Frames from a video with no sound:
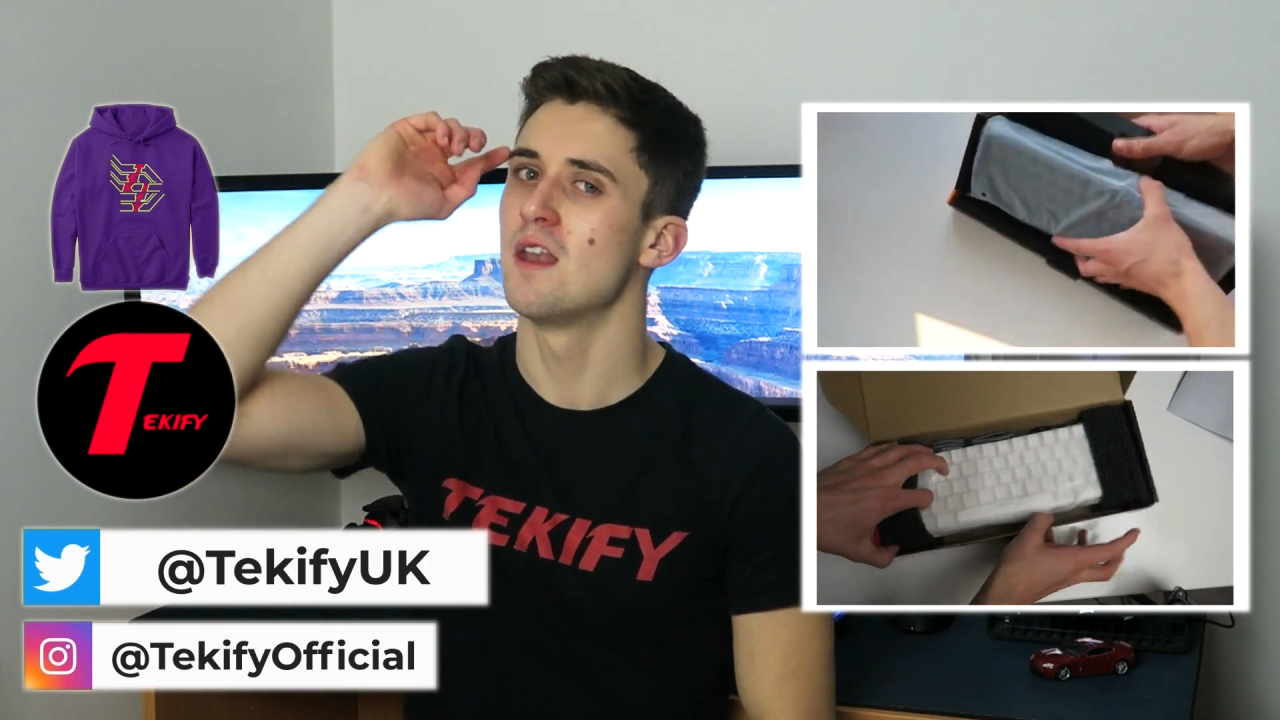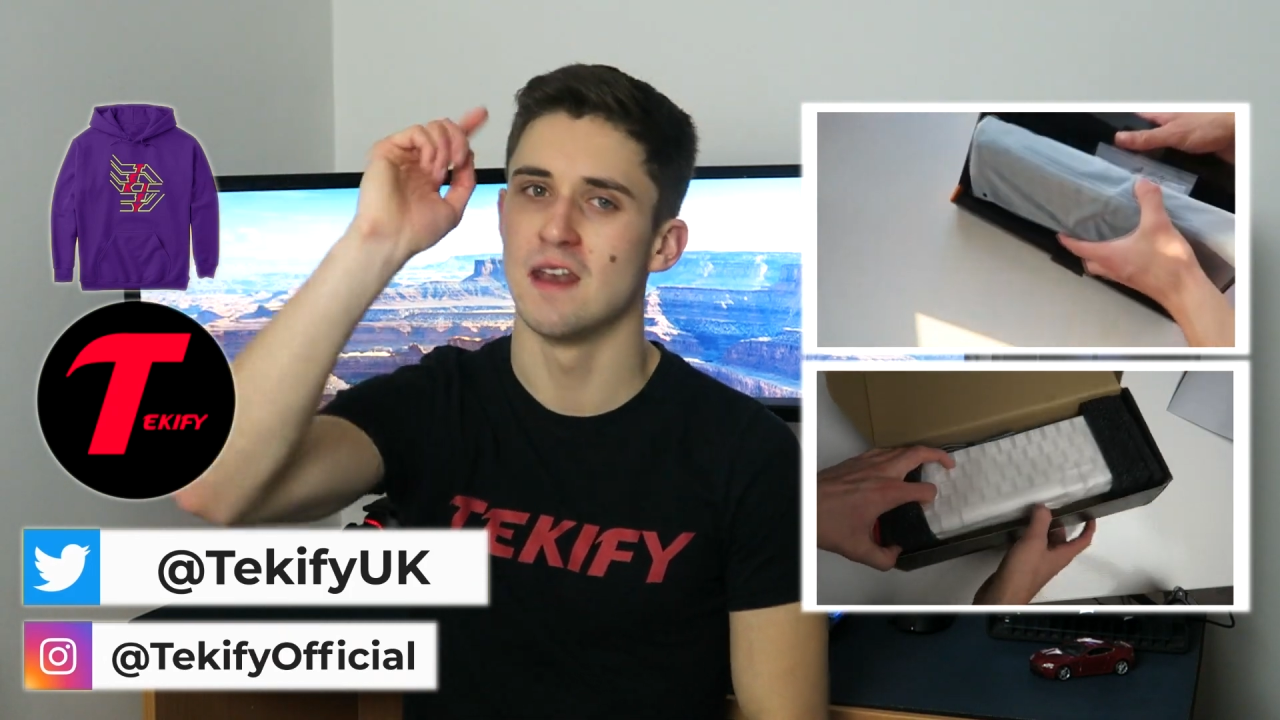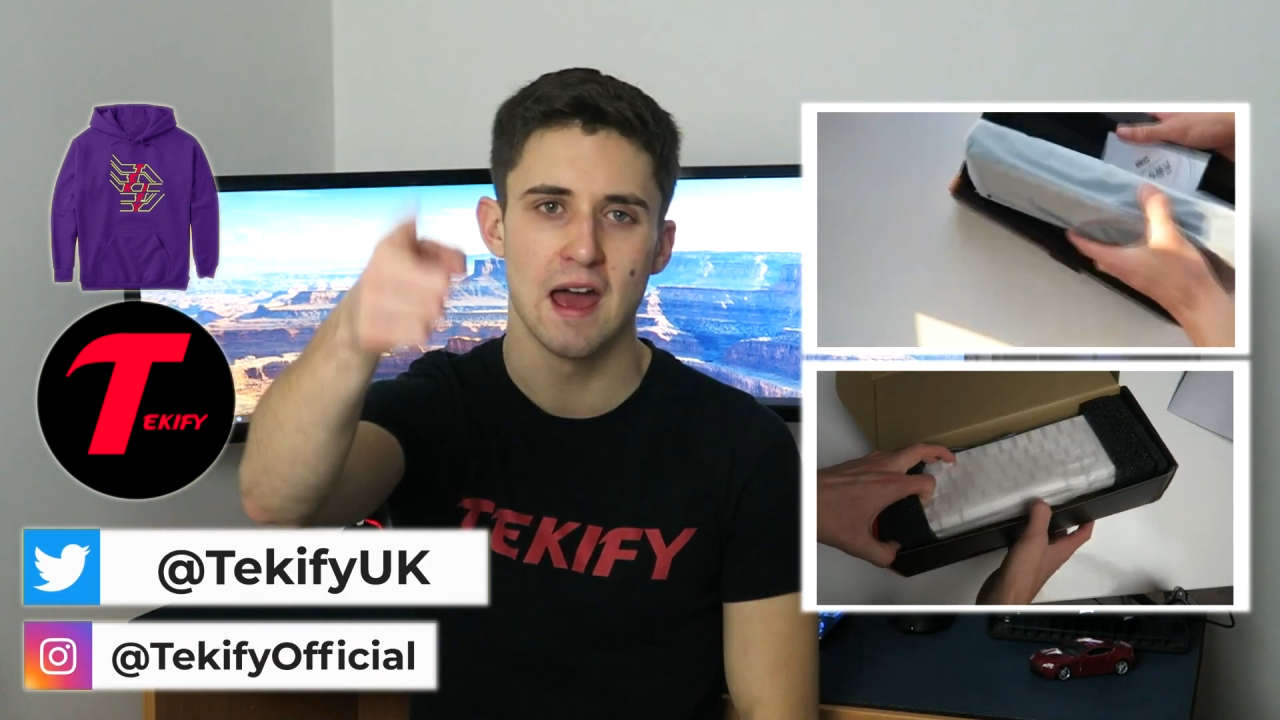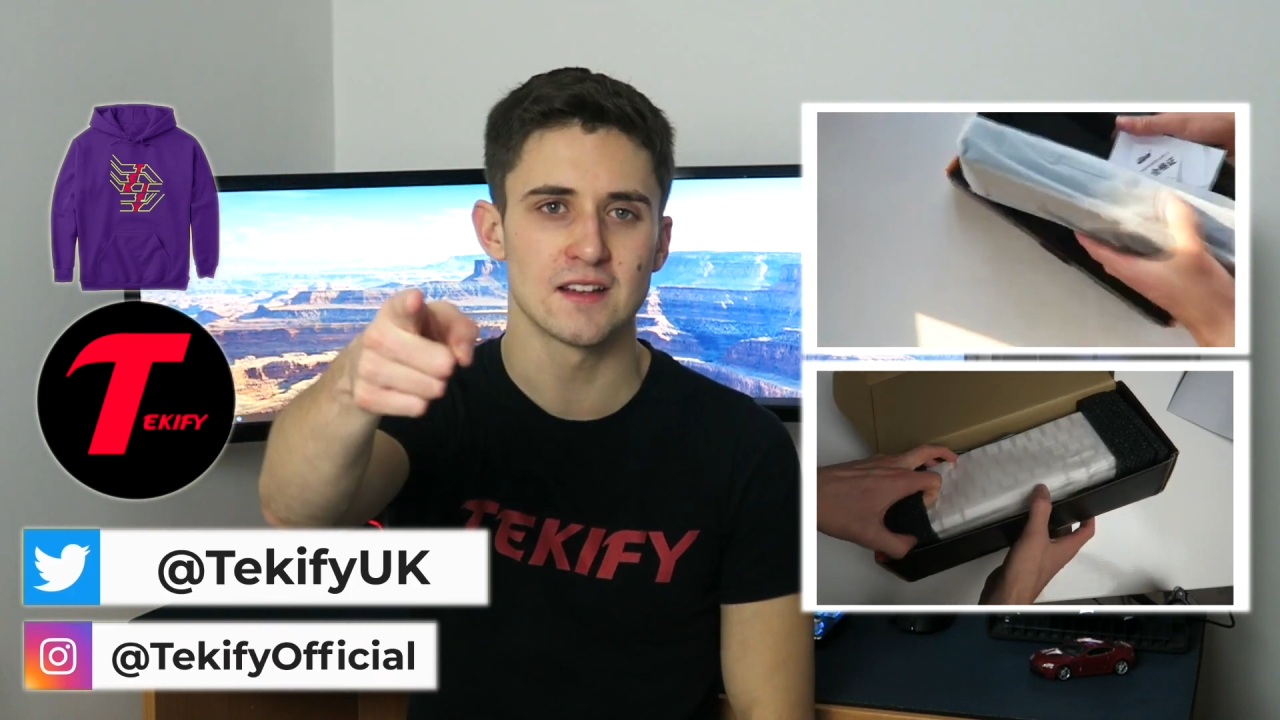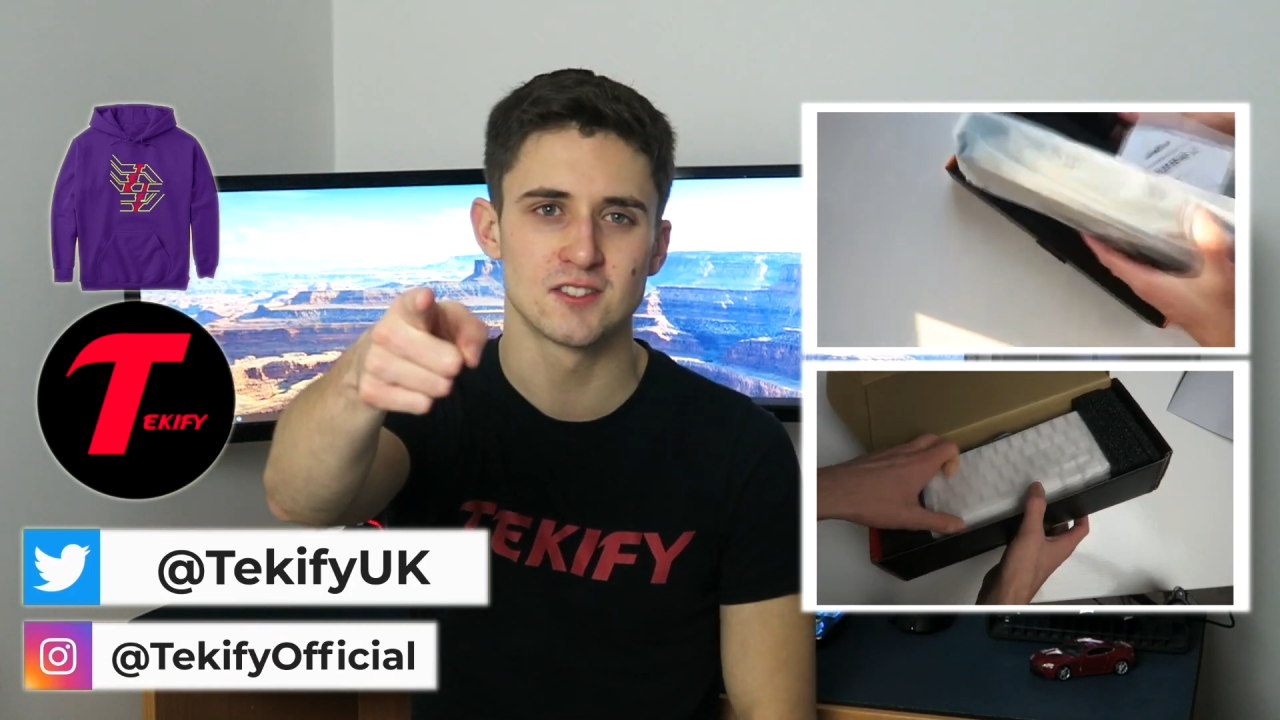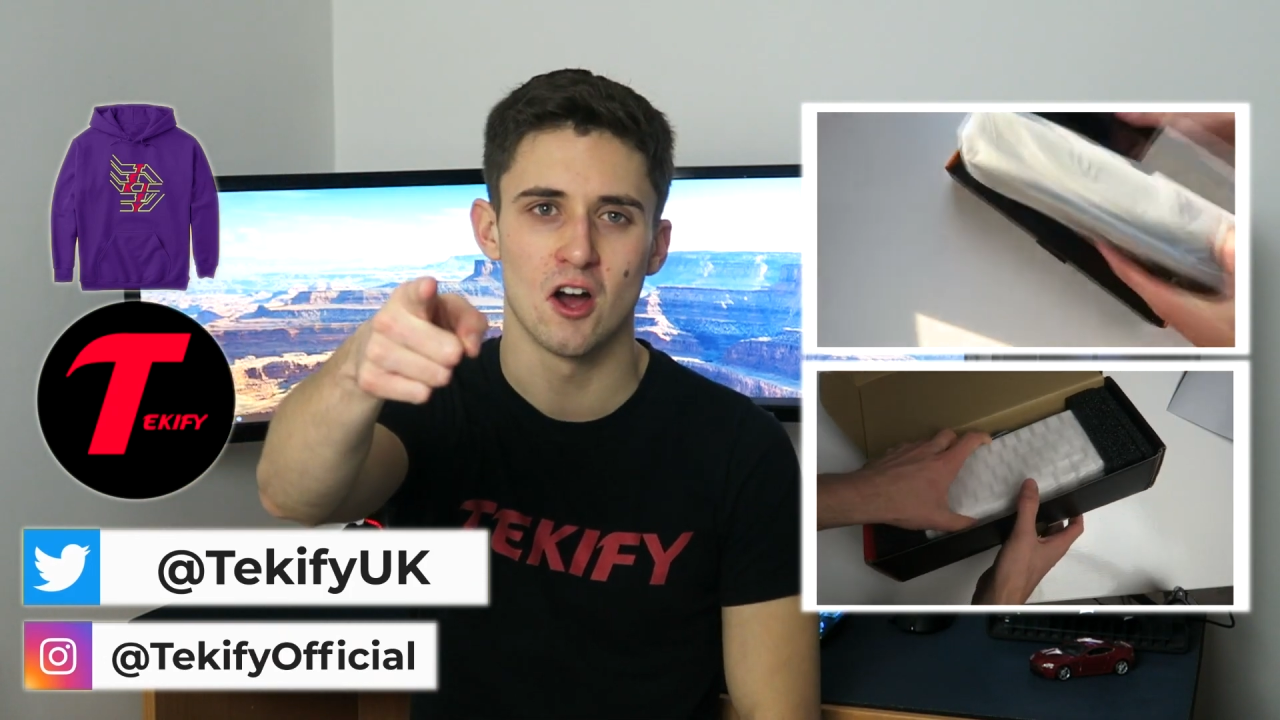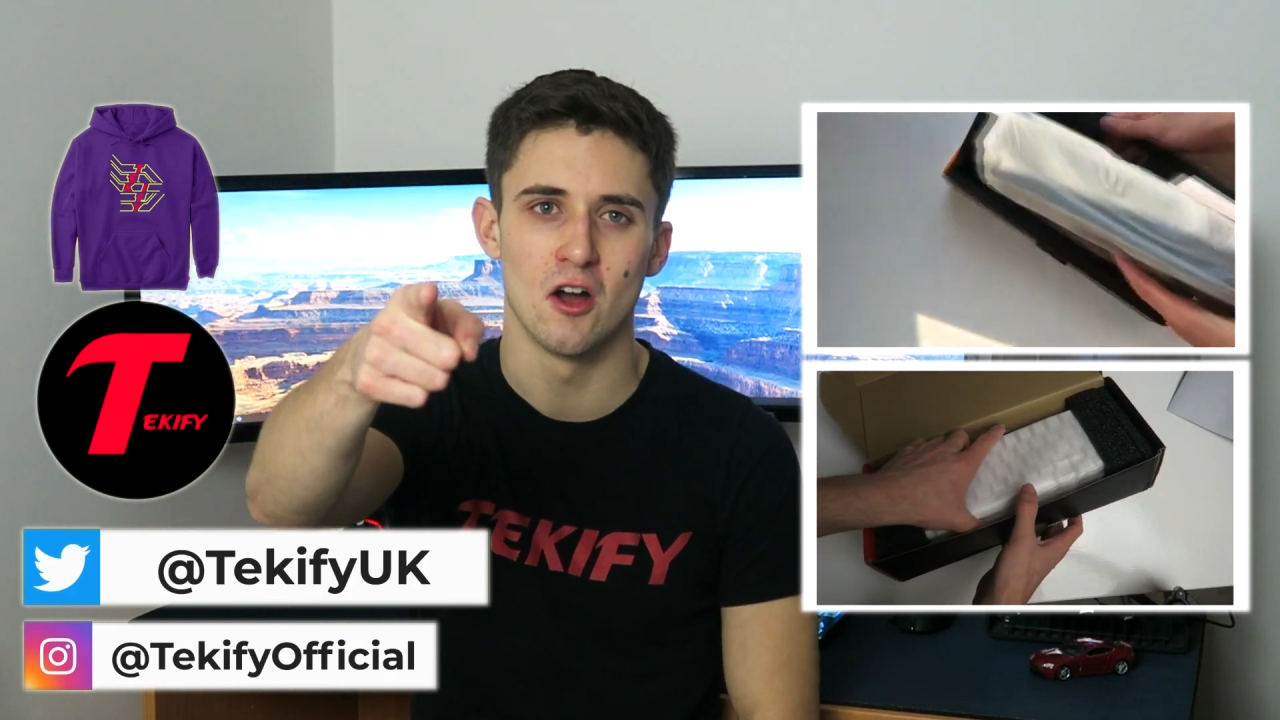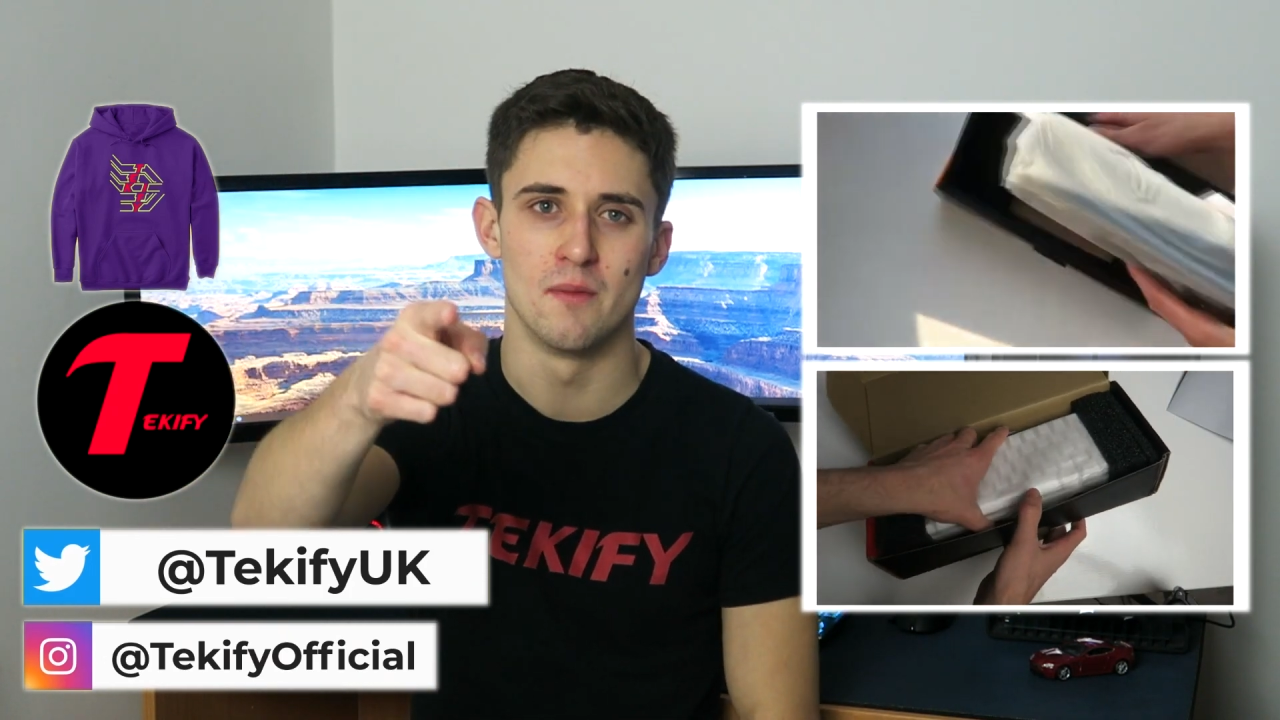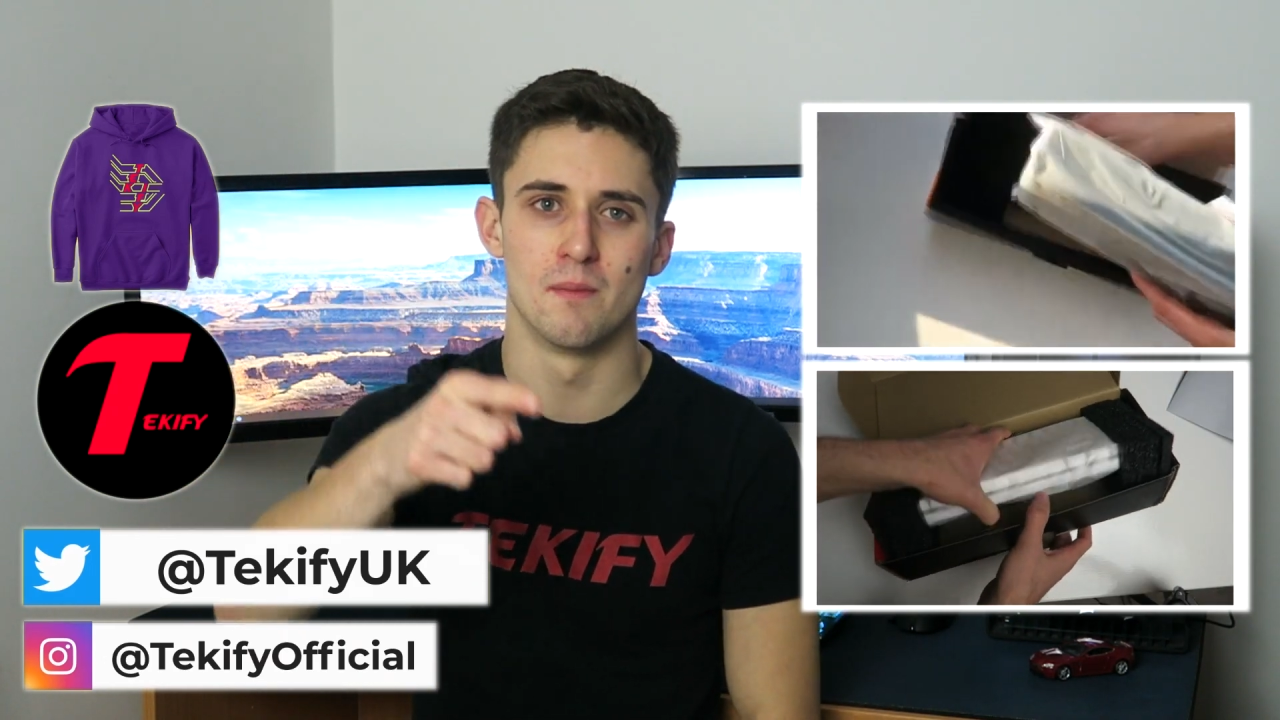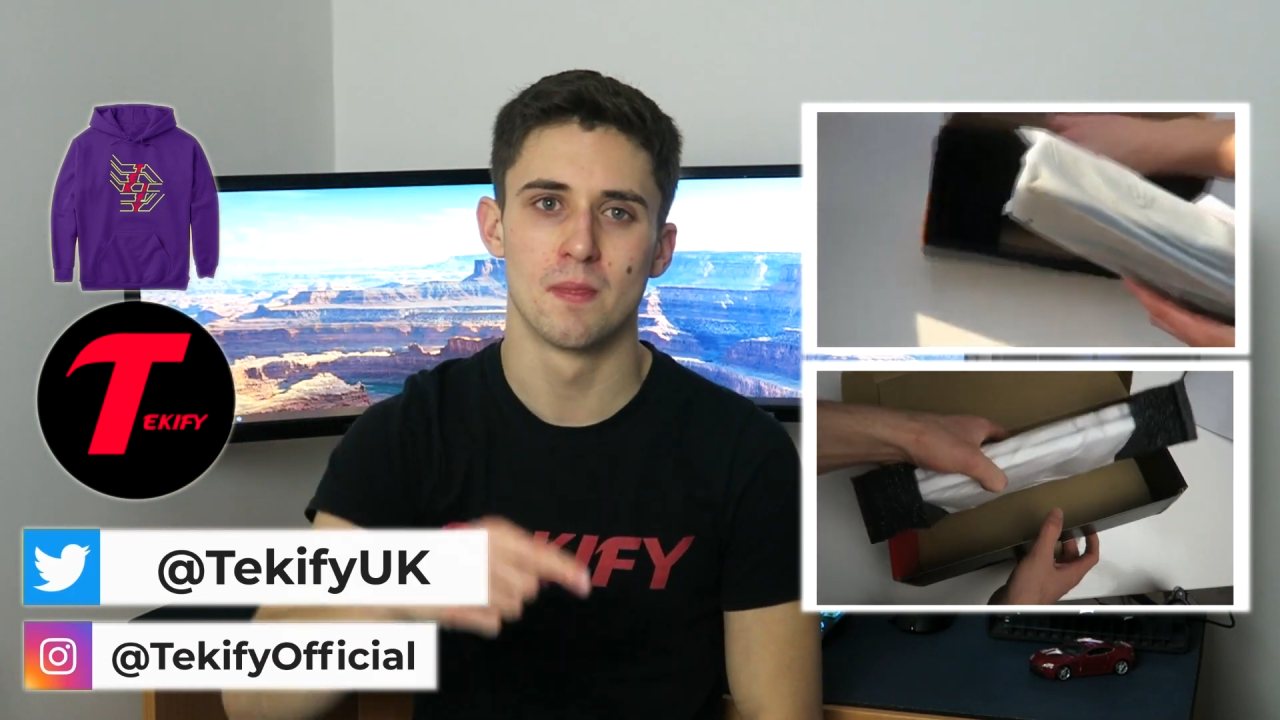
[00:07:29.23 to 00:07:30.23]
next
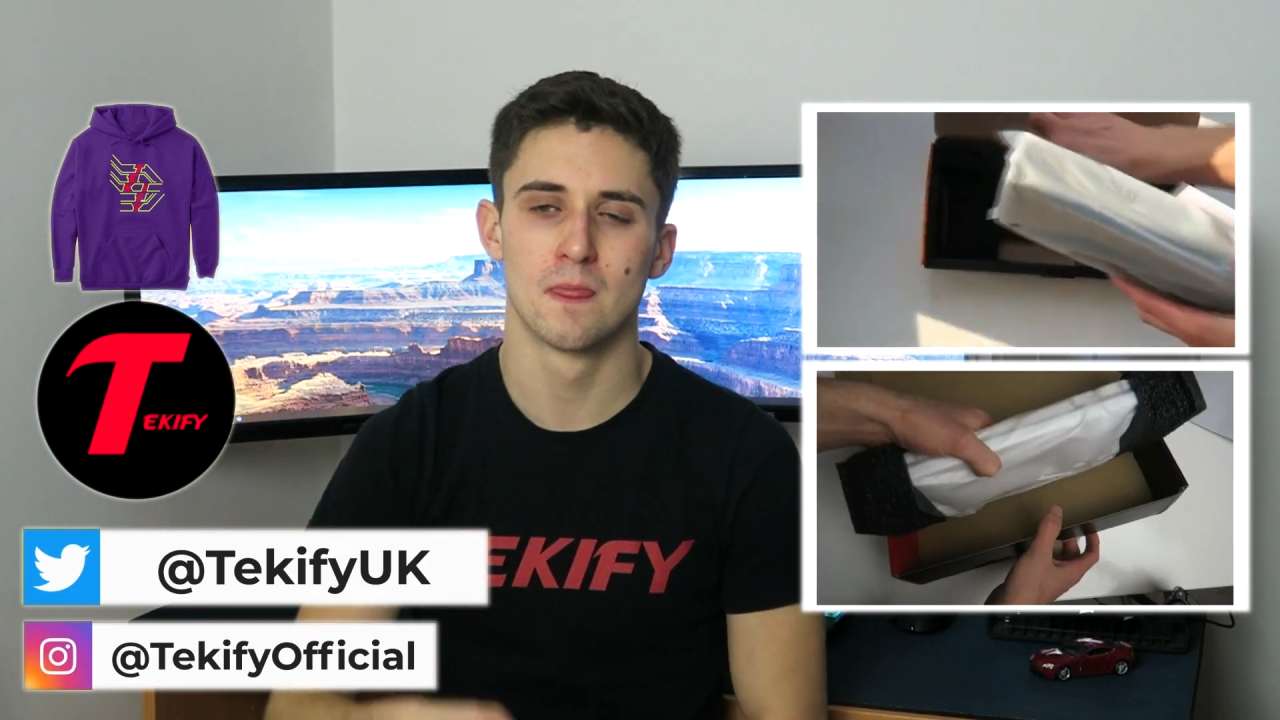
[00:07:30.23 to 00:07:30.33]
time.